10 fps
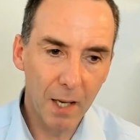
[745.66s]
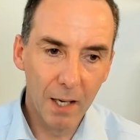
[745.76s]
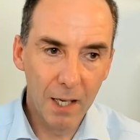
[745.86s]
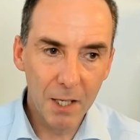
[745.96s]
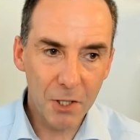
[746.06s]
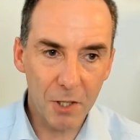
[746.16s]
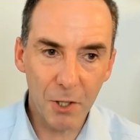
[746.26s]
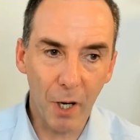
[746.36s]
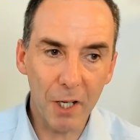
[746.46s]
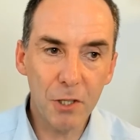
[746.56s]
So
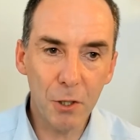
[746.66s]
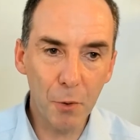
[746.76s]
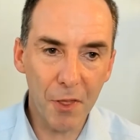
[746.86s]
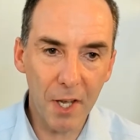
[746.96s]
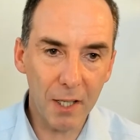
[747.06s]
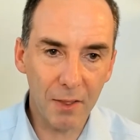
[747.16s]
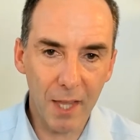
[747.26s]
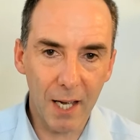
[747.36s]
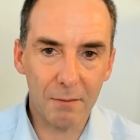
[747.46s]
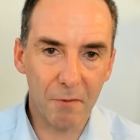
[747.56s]
I do think
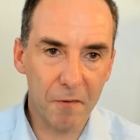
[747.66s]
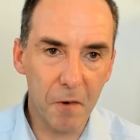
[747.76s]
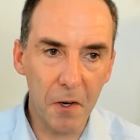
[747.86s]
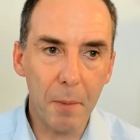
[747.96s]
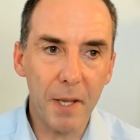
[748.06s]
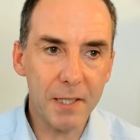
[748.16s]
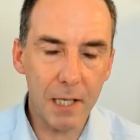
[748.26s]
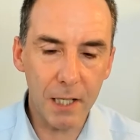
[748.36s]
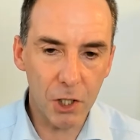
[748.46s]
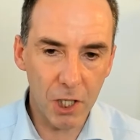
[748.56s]
that fundamentally
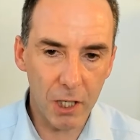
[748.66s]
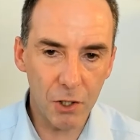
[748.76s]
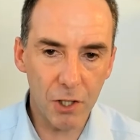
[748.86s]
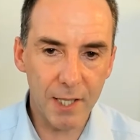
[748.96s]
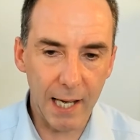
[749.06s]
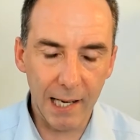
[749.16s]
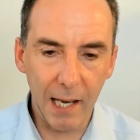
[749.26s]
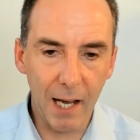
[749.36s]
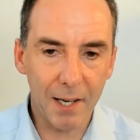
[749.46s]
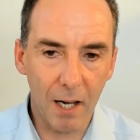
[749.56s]
changes a
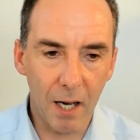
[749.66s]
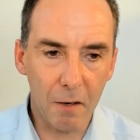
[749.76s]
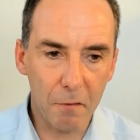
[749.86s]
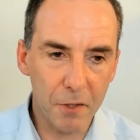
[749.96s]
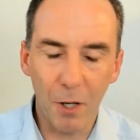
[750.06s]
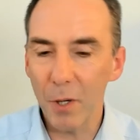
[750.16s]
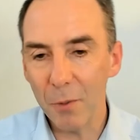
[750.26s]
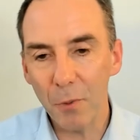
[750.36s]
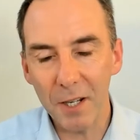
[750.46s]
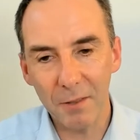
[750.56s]
lot of,
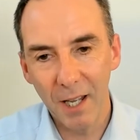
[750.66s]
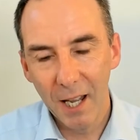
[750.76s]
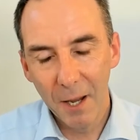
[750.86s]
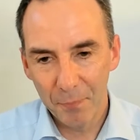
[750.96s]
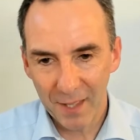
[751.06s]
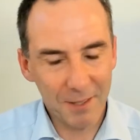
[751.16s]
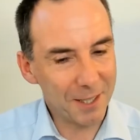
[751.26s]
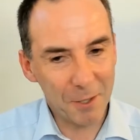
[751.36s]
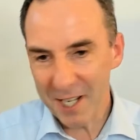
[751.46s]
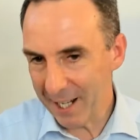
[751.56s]
we
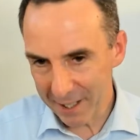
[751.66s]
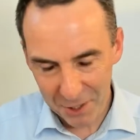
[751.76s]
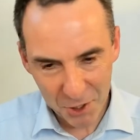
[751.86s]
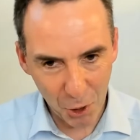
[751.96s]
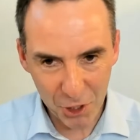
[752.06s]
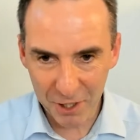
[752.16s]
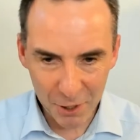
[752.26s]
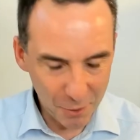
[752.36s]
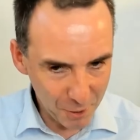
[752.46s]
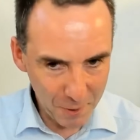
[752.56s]
there's a lot of discussion, and you
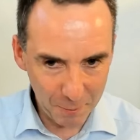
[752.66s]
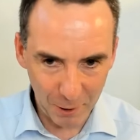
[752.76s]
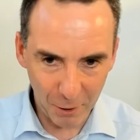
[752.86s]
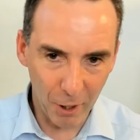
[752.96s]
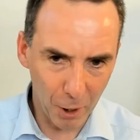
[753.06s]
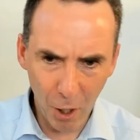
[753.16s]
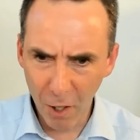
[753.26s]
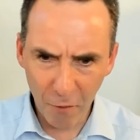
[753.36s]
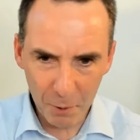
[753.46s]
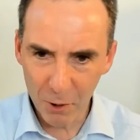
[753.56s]
hear people going, oh, if
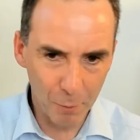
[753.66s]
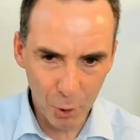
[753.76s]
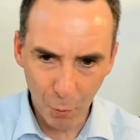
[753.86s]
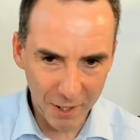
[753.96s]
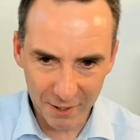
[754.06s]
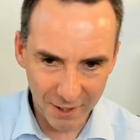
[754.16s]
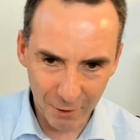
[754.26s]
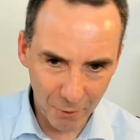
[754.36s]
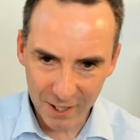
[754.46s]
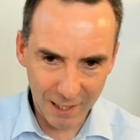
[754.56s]
we put too much wind on the
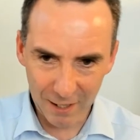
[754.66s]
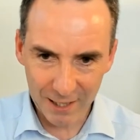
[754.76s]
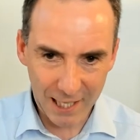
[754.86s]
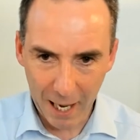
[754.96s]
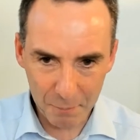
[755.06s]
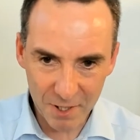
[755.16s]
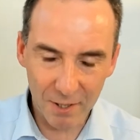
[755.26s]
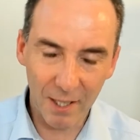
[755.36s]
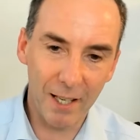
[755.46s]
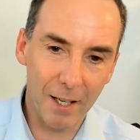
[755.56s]
grid, it'll collapse.
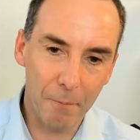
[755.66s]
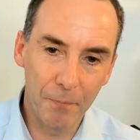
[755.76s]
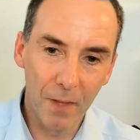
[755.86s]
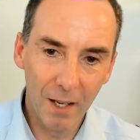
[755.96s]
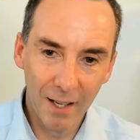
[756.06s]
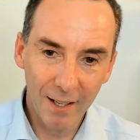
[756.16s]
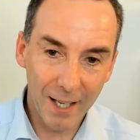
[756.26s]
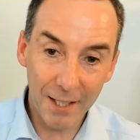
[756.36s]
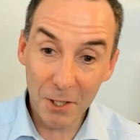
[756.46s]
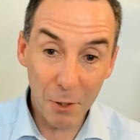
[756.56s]
And
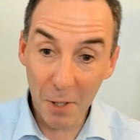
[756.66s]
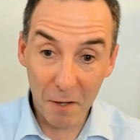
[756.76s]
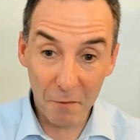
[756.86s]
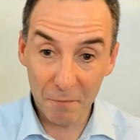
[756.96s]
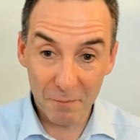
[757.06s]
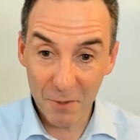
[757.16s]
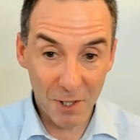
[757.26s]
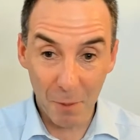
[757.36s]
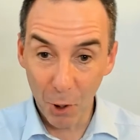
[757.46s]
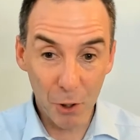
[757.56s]
then you have some
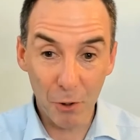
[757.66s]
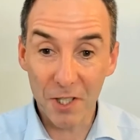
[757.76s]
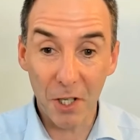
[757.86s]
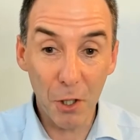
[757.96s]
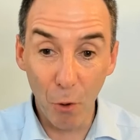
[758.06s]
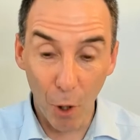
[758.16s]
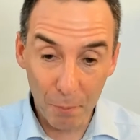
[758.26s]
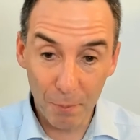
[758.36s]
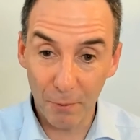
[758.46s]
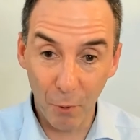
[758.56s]
countries in Europe
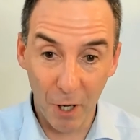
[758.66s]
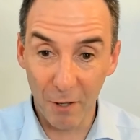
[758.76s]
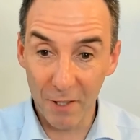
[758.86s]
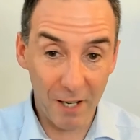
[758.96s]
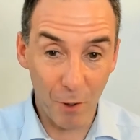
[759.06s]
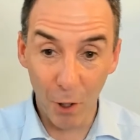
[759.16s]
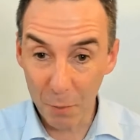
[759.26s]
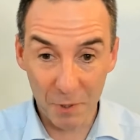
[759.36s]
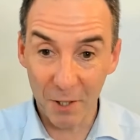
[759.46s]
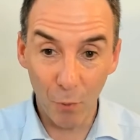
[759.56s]
where they have
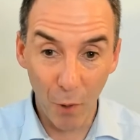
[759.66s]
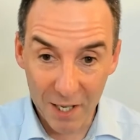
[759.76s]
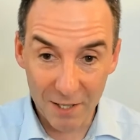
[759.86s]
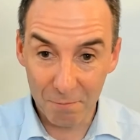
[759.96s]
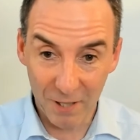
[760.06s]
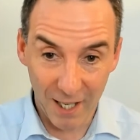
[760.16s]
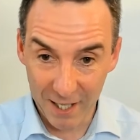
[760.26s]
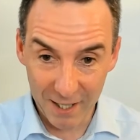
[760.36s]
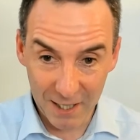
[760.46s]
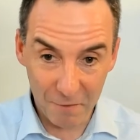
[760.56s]
100% wind on a
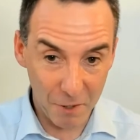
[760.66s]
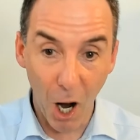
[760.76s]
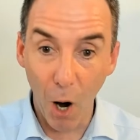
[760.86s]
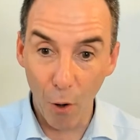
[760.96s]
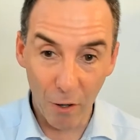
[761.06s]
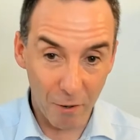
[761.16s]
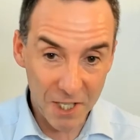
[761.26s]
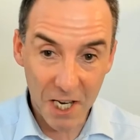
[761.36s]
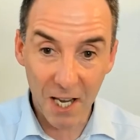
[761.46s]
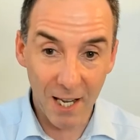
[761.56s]
given hour or
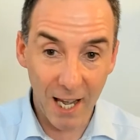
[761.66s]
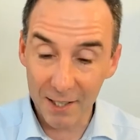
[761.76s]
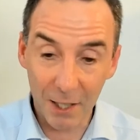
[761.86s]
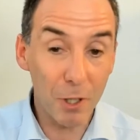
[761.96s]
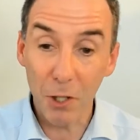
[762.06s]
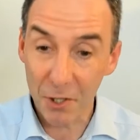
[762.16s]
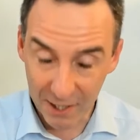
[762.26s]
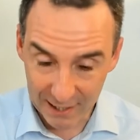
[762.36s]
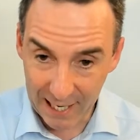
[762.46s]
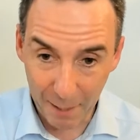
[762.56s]
day, and the grid doesn't
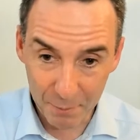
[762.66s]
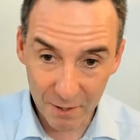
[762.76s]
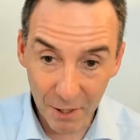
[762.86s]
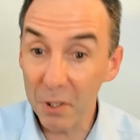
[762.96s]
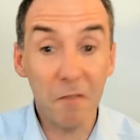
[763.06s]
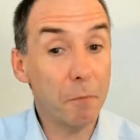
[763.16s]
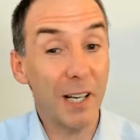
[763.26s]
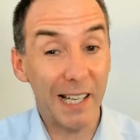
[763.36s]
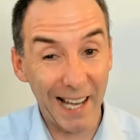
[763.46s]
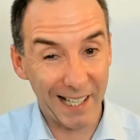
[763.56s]
collapse. Now, they've put a
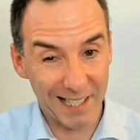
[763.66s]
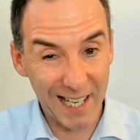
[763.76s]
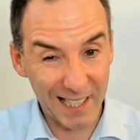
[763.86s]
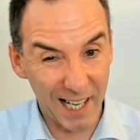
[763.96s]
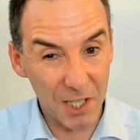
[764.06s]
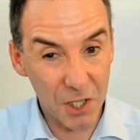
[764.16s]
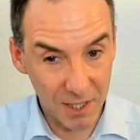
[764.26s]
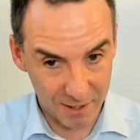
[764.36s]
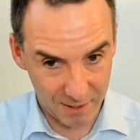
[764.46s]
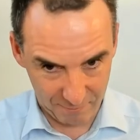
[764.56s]
lot of technology
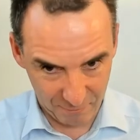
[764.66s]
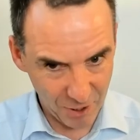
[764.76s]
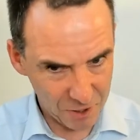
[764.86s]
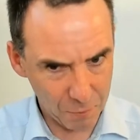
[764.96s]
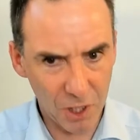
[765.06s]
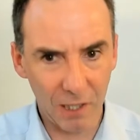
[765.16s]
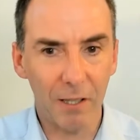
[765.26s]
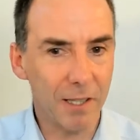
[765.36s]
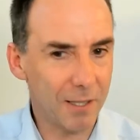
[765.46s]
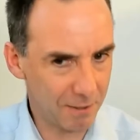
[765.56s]
into the transmission
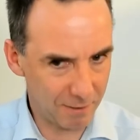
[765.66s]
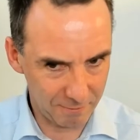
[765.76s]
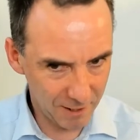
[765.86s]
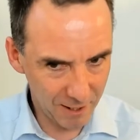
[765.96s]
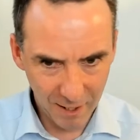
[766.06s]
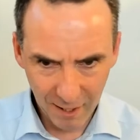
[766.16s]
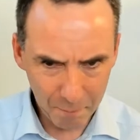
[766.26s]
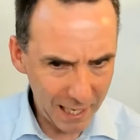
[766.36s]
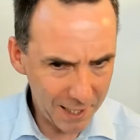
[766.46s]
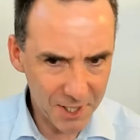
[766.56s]
lines and the
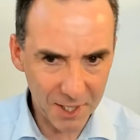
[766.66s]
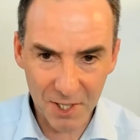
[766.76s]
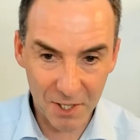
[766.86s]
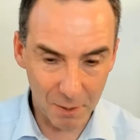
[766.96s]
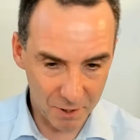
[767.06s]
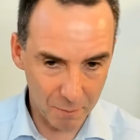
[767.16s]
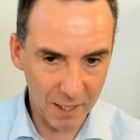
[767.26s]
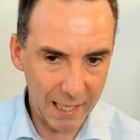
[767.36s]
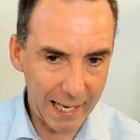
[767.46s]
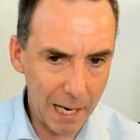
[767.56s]
balancing systems to make
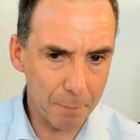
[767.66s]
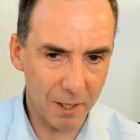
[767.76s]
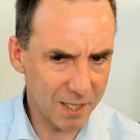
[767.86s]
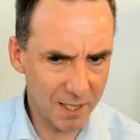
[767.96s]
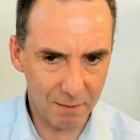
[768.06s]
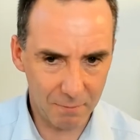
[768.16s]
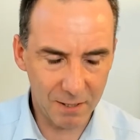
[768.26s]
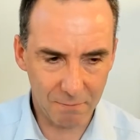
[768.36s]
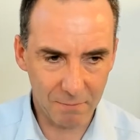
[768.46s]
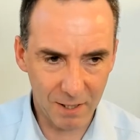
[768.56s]
that happen.
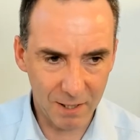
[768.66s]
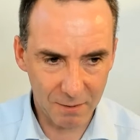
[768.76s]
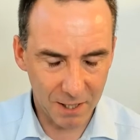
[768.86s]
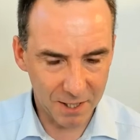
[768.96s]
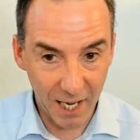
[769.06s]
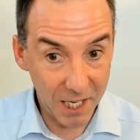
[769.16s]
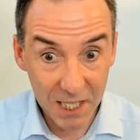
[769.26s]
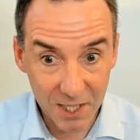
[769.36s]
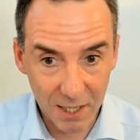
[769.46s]
It's not easy.